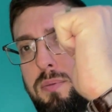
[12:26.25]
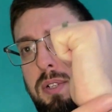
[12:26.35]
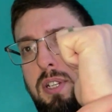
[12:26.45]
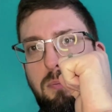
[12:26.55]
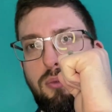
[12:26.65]
with
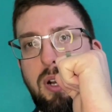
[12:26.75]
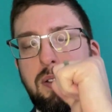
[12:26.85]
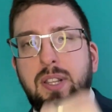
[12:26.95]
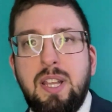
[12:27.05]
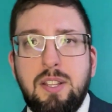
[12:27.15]
a brown
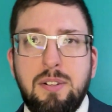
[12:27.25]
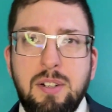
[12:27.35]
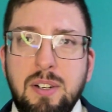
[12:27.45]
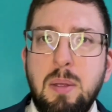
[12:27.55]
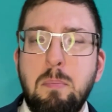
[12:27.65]
leather
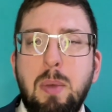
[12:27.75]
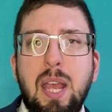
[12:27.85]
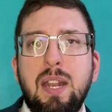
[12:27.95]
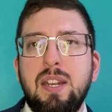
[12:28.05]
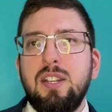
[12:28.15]

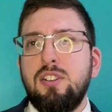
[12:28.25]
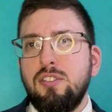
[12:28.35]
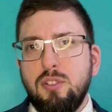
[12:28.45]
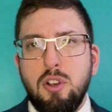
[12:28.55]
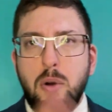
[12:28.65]
band to
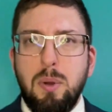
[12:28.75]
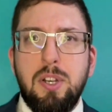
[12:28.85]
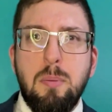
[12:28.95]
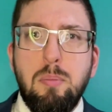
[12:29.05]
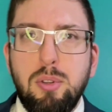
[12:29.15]
go with the
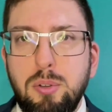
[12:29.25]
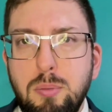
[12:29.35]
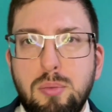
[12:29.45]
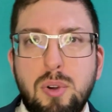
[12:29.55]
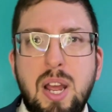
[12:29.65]

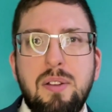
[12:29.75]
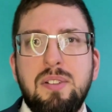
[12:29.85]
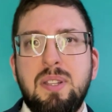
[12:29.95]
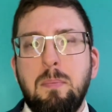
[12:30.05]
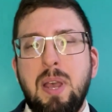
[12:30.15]
blue-brown
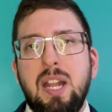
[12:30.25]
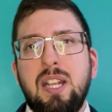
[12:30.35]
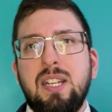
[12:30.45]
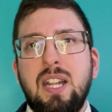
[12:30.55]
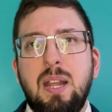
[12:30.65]

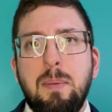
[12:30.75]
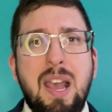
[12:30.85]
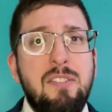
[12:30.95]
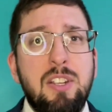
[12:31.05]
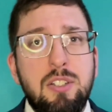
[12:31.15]
thematic that I'm
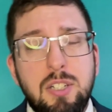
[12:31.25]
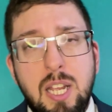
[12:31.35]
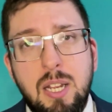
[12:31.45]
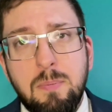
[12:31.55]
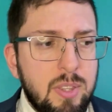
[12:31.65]
having
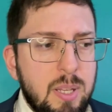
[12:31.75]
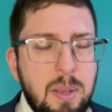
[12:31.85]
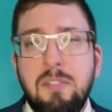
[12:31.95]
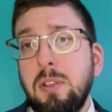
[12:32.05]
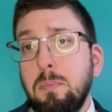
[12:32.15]
today.
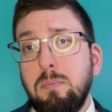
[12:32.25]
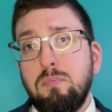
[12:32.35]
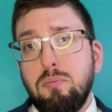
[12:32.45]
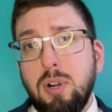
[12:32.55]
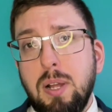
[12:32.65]
Having
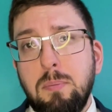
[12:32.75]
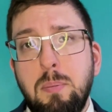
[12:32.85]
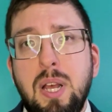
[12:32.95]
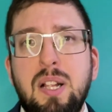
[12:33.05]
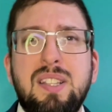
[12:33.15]
a brown
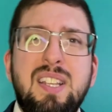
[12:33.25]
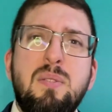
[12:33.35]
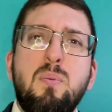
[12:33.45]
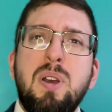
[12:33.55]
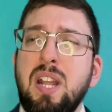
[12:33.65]
belt
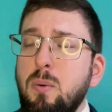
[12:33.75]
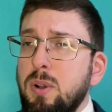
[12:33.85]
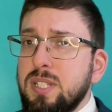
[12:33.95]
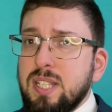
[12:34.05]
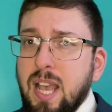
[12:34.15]
and when I
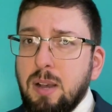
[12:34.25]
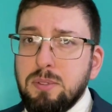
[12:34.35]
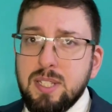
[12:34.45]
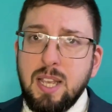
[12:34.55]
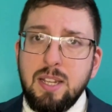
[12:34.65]
was
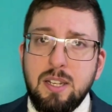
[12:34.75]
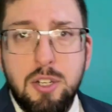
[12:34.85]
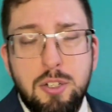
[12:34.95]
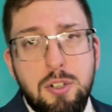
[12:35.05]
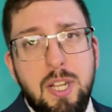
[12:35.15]
outside
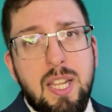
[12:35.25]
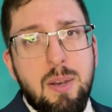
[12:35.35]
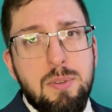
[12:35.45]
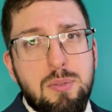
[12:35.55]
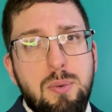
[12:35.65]
today I
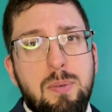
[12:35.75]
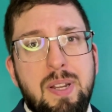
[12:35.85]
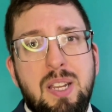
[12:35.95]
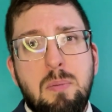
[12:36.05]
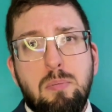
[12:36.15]
was
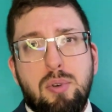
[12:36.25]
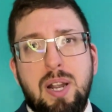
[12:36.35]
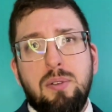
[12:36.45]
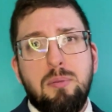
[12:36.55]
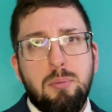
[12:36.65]
wearing brown